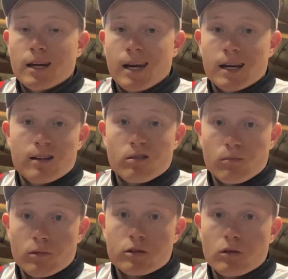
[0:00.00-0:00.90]
and
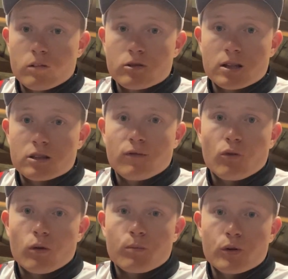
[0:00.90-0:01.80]
a
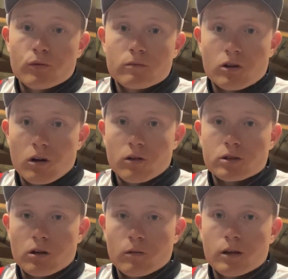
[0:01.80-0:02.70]
264 boat college
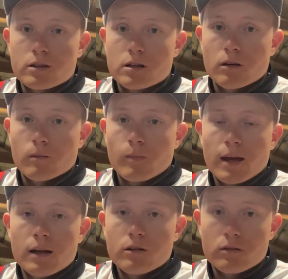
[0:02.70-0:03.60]
tournament. So
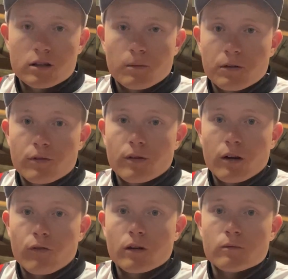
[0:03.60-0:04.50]
doing something a little
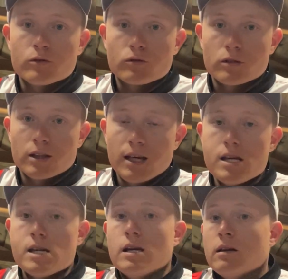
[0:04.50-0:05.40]
different was really
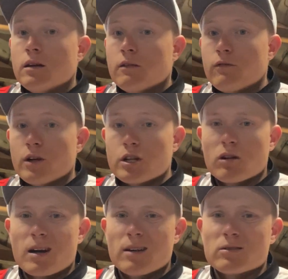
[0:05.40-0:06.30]
key. Fishing
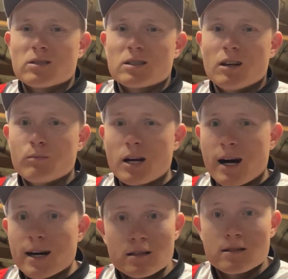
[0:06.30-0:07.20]
around some
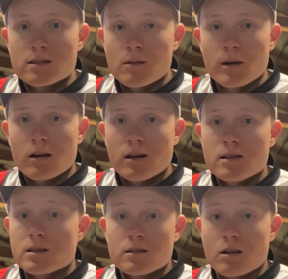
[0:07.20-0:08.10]
guys in some
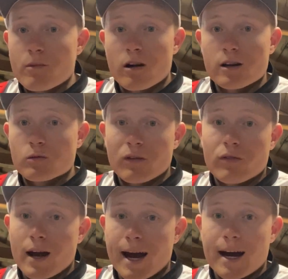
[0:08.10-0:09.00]
areas we've
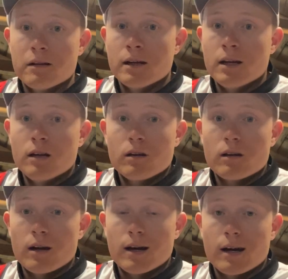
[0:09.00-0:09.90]
had
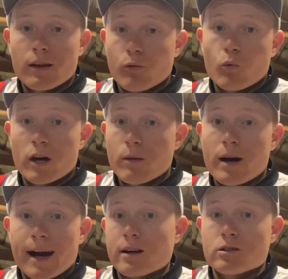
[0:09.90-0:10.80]
that were way
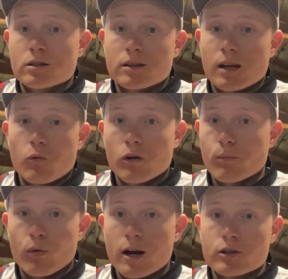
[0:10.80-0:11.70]
back, just they weren't
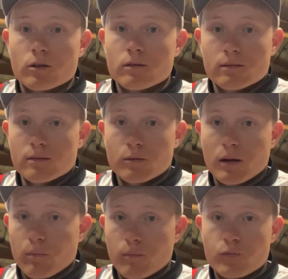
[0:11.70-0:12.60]
pressured.
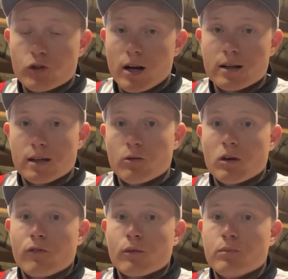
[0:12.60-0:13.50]
We tried to get
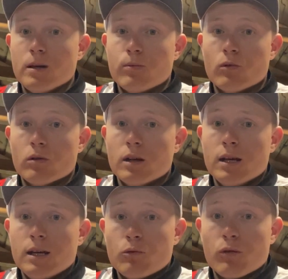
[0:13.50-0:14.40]
away from people.
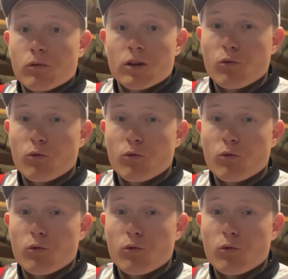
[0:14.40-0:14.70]
We really